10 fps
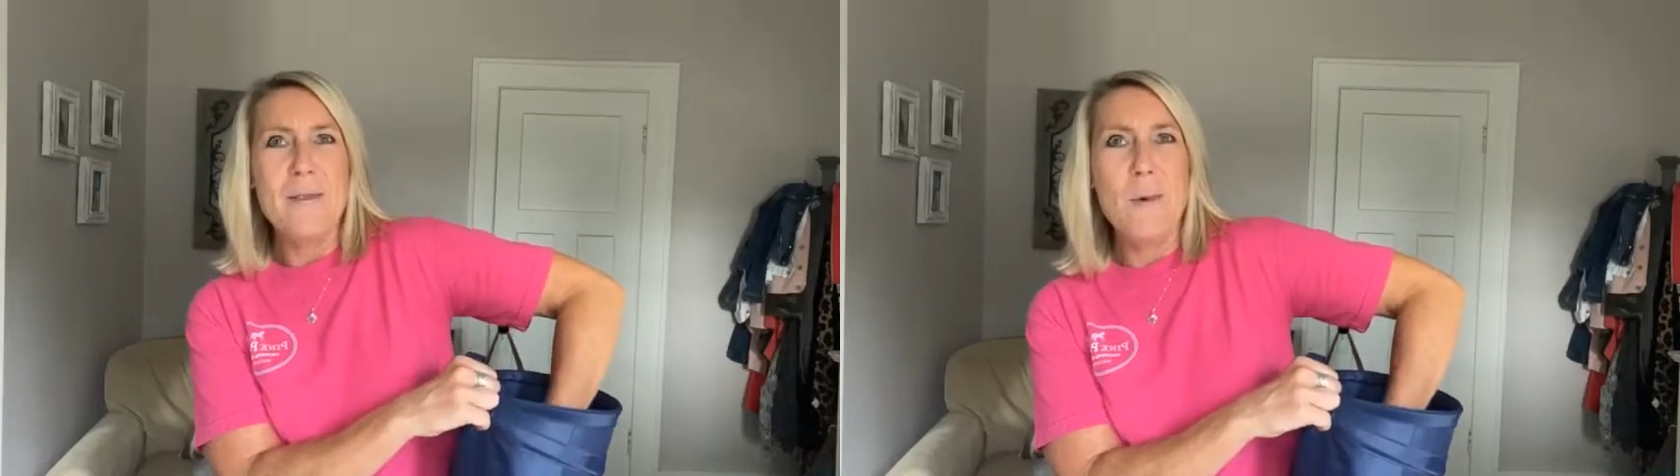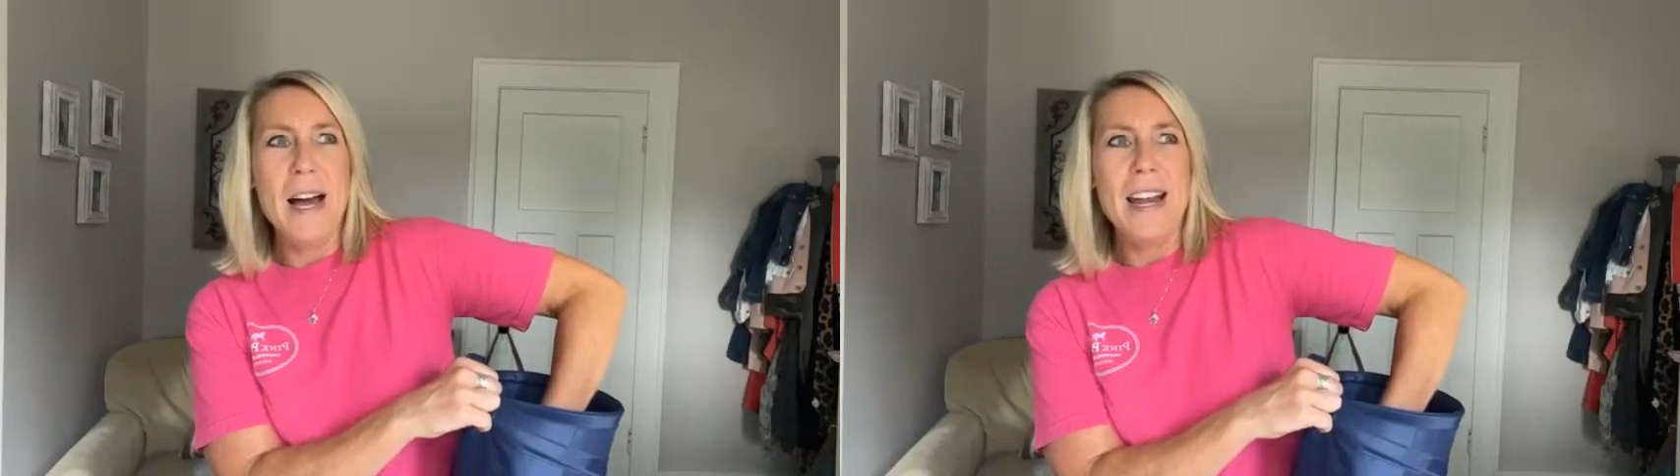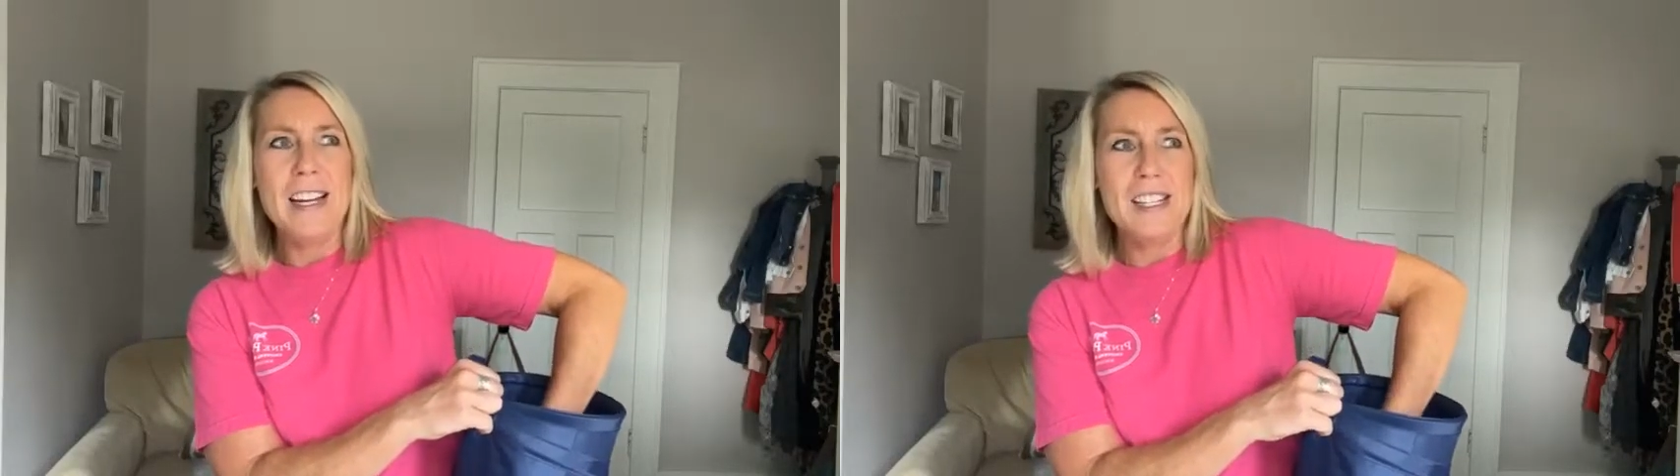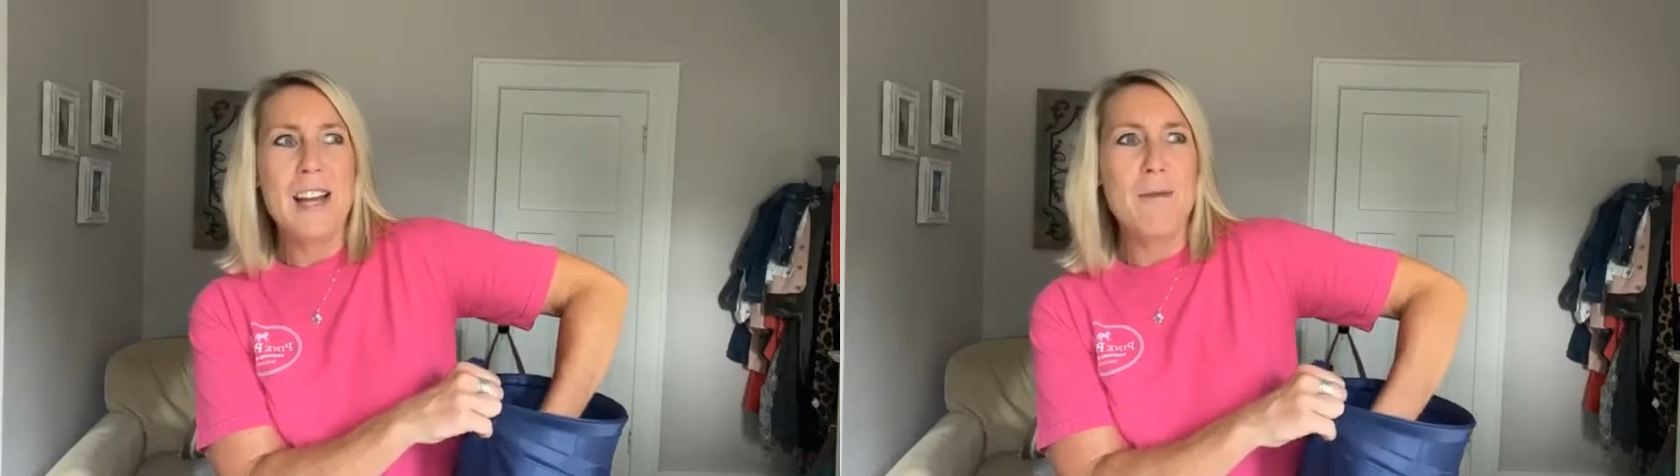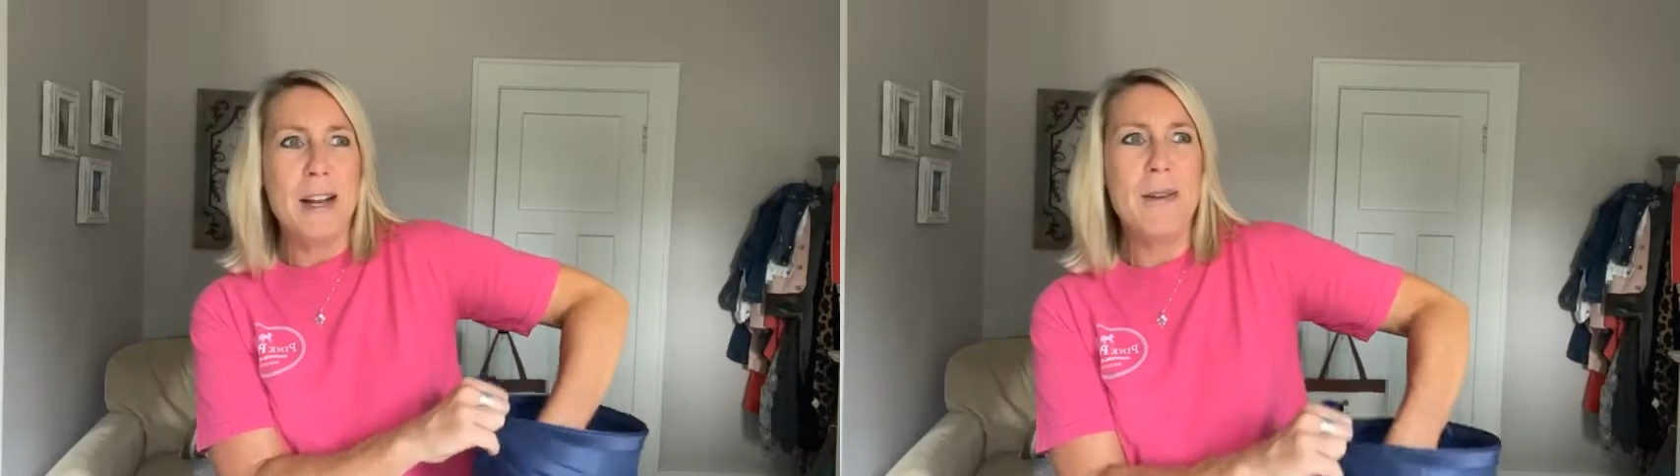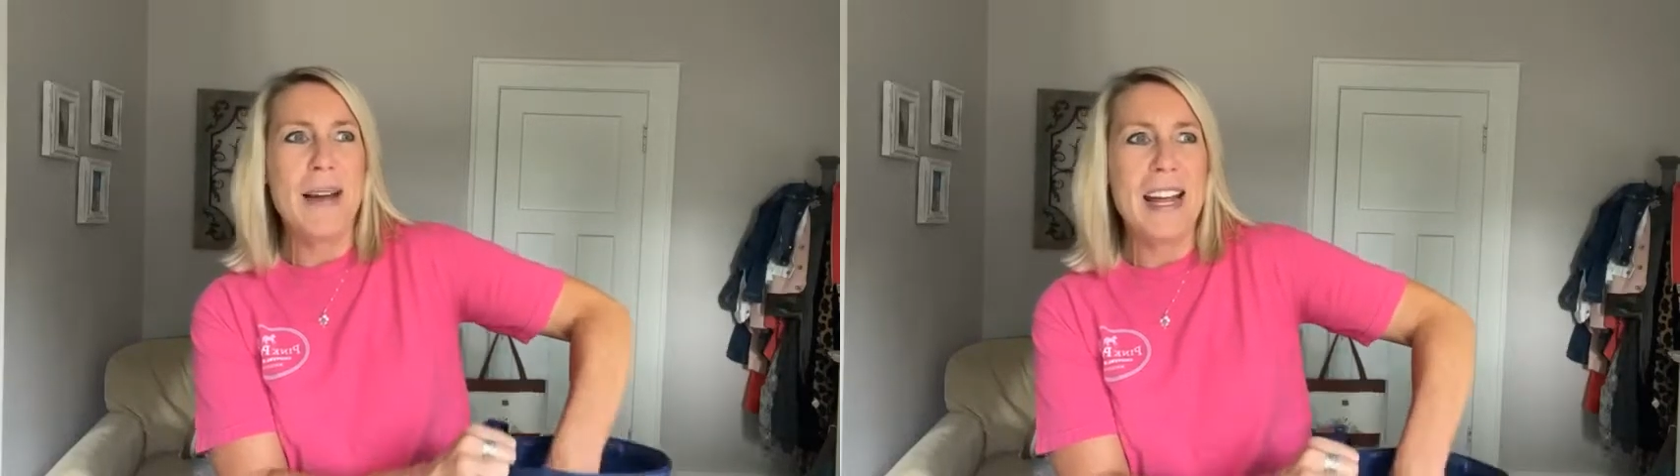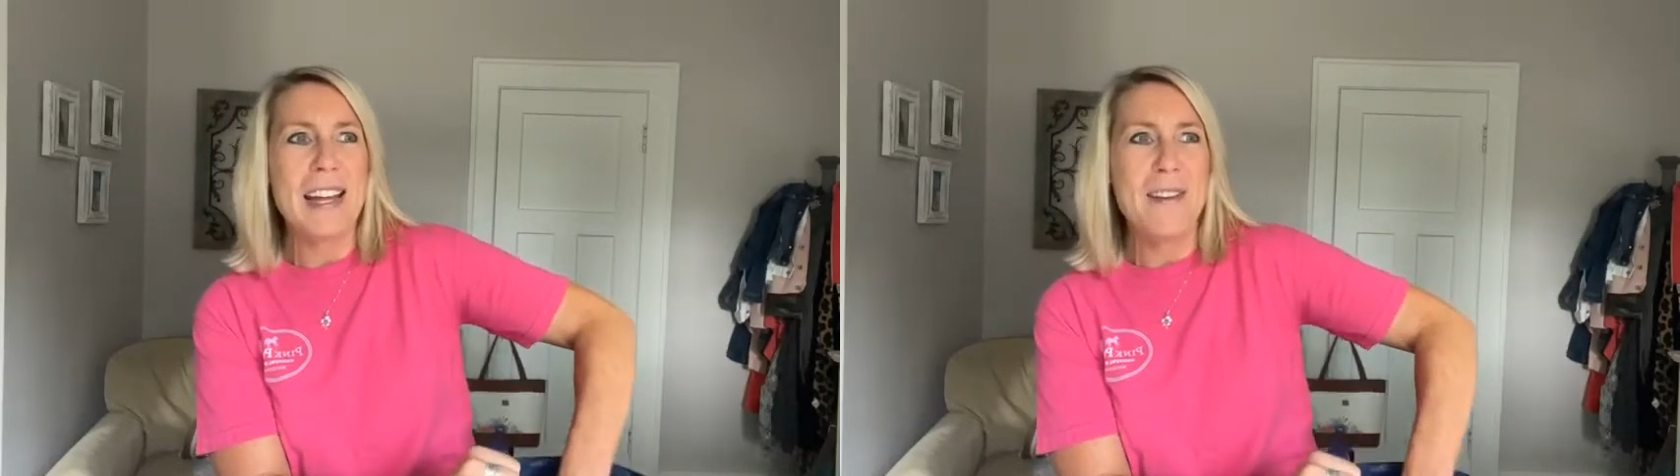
One. I just have one in my hand.